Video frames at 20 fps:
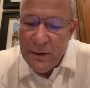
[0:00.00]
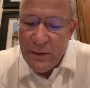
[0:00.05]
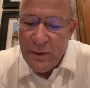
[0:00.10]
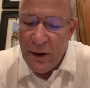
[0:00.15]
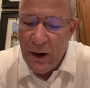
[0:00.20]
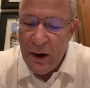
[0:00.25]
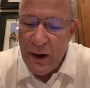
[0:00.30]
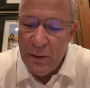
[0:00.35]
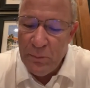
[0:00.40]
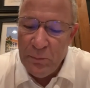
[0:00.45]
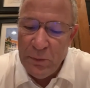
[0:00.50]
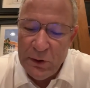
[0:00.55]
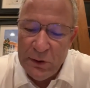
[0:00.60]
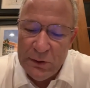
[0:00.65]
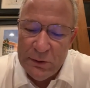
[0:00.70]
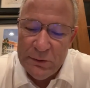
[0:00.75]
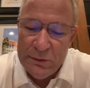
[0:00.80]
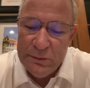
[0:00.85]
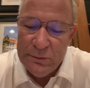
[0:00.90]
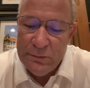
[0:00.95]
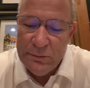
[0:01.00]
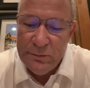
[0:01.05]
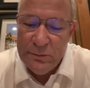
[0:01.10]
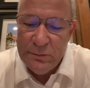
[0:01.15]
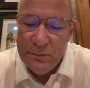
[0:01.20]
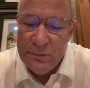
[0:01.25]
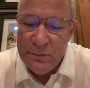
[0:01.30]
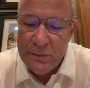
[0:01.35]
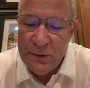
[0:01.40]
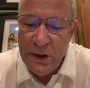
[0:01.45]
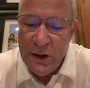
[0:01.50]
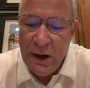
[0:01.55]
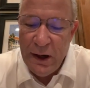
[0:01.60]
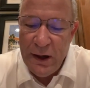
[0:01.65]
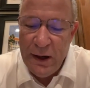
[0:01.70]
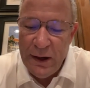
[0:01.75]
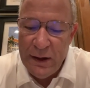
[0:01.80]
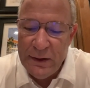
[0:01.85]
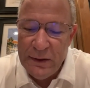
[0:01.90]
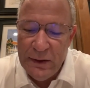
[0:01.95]
The humble,
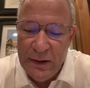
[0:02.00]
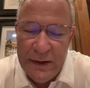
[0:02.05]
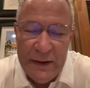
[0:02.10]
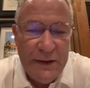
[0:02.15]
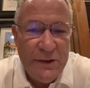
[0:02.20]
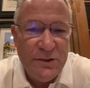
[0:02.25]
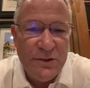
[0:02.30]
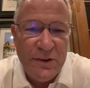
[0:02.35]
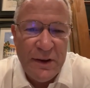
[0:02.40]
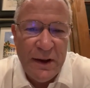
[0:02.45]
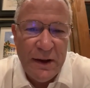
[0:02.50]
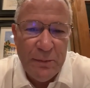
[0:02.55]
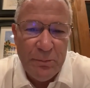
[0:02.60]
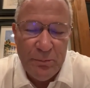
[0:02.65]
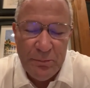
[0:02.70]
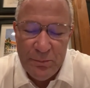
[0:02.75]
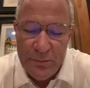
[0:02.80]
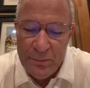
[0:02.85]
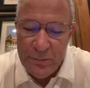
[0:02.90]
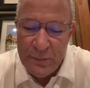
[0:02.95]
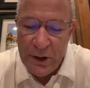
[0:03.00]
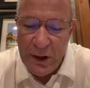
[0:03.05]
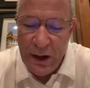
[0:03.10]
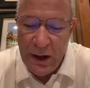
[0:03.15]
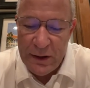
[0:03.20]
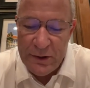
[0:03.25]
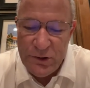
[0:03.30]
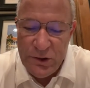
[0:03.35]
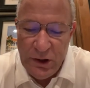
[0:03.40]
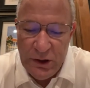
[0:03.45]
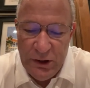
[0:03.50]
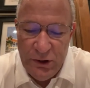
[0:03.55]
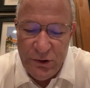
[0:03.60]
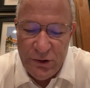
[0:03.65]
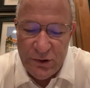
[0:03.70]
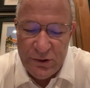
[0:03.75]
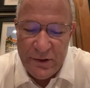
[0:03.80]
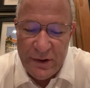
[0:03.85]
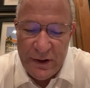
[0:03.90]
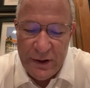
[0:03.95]
God leads them. God
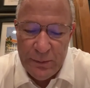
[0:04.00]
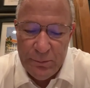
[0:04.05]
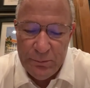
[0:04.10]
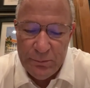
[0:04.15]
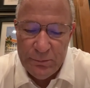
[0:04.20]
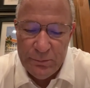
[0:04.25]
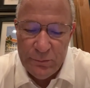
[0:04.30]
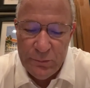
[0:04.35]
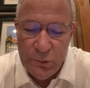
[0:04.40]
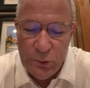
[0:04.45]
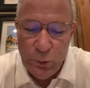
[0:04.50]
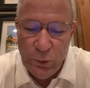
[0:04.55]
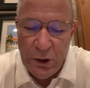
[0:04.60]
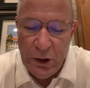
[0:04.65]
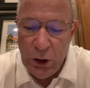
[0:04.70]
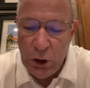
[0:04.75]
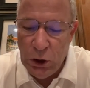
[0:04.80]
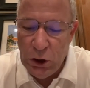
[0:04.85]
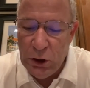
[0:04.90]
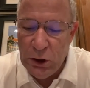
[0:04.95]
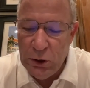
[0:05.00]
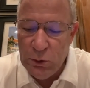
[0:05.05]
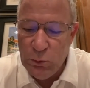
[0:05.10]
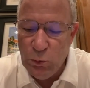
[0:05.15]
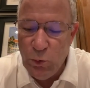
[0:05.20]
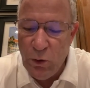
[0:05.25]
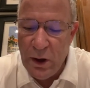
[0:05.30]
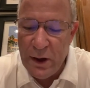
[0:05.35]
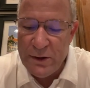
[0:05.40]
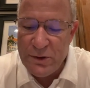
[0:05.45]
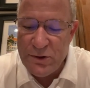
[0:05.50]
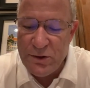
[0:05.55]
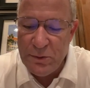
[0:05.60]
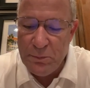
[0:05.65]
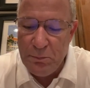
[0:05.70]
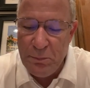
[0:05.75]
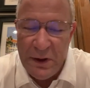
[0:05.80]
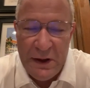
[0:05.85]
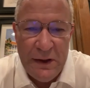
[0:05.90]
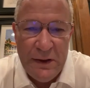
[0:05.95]
teaches them. We all want to
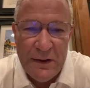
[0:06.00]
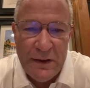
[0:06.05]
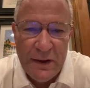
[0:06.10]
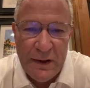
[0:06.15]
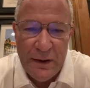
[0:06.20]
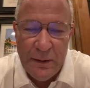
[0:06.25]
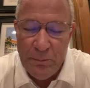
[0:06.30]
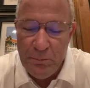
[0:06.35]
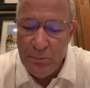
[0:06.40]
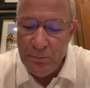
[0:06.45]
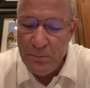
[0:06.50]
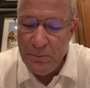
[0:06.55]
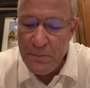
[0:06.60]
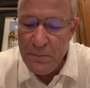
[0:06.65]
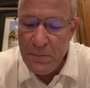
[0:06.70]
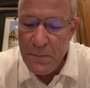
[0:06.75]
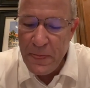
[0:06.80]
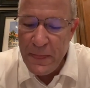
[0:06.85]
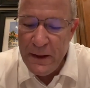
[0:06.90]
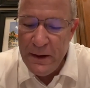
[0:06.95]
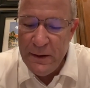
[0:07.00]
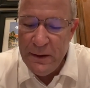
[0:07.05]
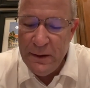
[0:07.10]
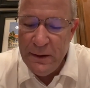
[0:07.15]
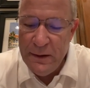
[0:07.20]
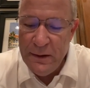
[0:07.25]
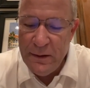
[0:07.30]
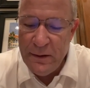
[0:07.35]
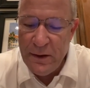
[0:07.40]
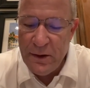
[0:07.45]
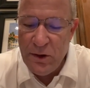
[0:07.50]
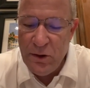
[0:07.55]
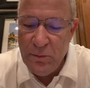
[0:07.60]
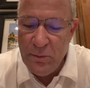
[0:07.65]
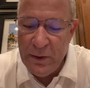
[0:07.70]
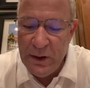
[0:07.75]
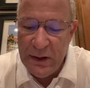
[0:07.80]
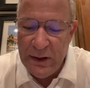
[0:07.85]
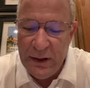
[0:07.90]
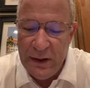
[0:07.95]
be them. The
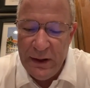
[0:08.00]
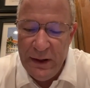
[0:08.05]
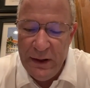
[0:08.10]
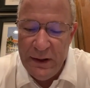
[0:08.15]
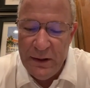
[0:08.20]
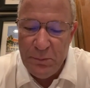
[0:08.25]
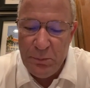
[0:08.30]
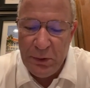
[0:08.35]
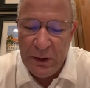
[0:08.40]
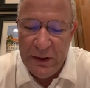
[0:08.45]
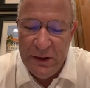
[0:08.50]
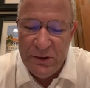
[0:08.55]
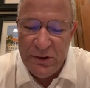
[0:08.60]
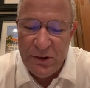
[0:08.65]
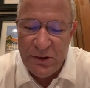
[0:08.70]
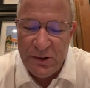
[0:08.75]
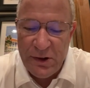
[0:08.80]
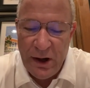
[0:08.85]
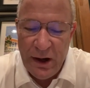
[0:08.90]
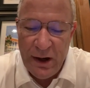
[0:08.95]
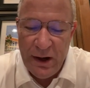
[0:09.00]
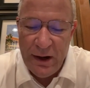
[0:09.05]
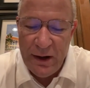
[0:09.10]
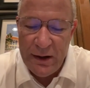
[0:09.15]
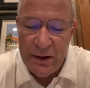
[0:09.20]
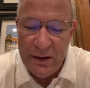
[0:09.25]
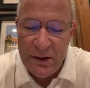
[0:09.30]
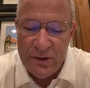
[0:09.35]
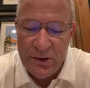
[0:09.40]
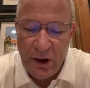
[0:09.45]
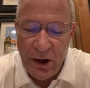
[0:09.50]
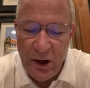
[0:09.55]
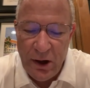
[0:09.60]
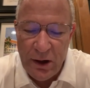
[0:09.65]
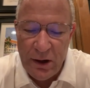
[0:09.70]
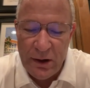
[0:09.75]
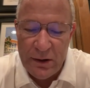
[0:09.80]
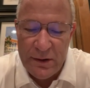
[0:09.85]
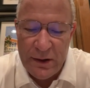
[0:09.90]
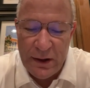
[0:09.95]
humility that pleases God is a
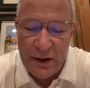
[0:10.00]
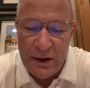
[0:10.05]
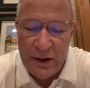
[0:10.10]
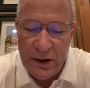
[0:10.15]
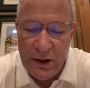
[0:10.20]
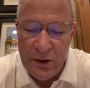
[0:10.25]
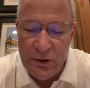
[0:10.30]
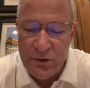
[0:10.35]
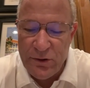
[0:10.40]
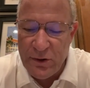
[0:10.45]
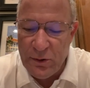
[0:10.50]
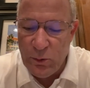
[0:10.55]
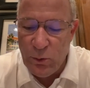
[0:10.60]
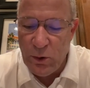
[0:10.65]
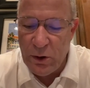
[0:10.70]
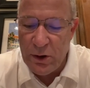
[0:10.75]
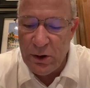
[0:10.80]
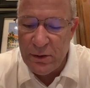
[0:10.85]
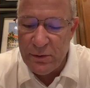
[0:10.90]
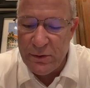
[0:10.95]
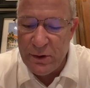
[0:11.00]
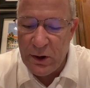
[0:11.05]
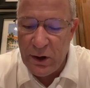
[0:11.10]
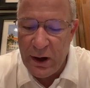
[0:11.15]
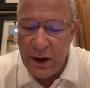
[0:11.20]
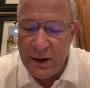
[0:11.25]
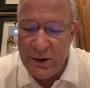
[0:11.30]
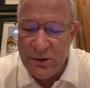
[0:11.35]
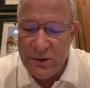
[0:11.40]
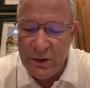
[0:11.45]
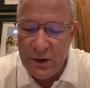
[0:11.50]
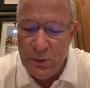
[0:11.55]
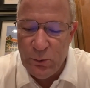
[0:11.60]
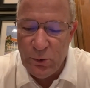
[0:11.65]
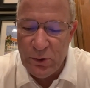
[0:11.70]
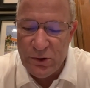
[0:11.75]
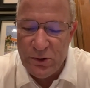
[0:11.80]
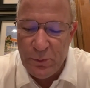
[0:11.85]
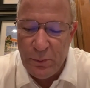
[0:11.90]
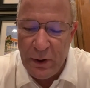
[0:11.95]
heart that hears the word of Christ and
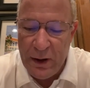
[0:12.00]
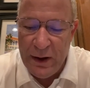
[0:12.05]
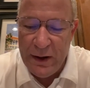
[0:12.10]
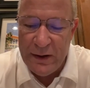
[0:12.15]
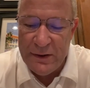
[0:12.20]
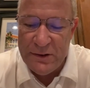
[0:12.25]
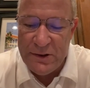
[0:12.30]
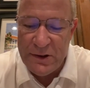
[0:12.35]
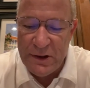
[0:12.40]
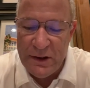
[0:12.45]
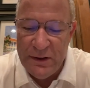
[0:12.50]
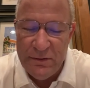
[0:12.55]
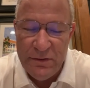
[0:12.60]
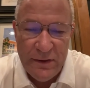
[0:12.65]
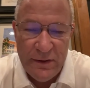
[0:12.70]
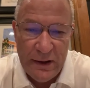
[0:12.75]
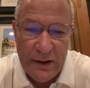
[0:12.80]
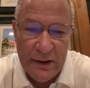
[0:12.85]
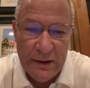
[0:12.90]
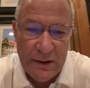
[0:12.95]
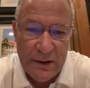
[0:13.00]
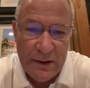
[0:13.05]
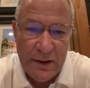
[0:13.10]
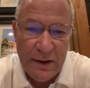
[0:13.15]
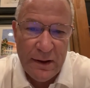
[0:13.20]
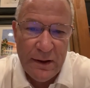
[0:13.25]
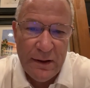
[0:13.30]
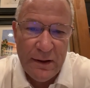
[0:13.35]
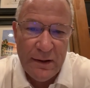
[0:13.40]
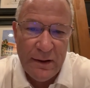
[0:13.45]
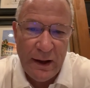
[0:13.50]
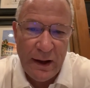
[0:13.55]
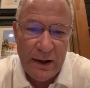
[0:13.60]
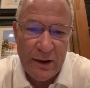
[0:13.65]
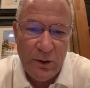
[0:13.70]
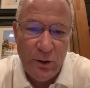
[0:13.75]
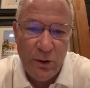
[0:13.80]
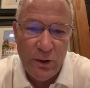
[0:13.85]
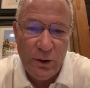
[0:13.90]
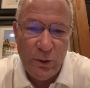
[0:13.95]
responds in faith. That
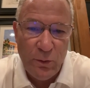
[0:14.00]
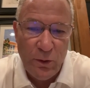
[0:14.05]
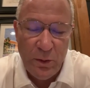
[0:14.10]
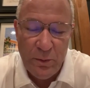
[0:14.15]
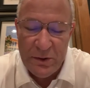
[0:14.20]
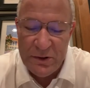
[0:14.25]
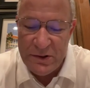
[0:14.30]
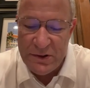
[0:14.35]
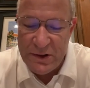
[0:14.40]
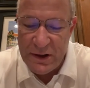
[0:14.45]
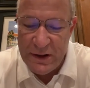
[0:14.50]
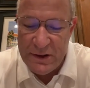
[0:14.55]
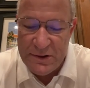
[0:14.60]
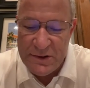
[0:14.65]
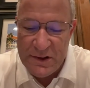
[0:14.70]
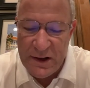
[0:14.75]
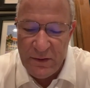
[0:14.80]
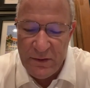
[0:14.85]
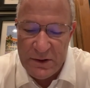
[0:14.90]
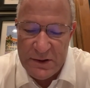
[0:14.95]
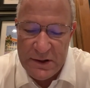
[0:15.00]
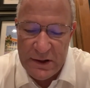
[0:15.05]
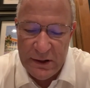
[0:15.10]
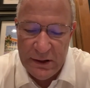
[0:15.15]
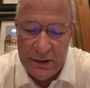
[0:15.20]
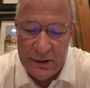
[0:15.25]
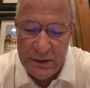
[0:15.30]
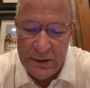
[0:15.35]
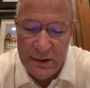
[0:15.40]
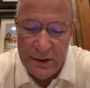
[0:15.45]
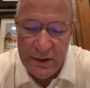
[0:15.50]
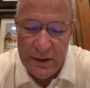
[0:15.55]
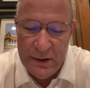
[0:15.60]
according to Romans 10, 17.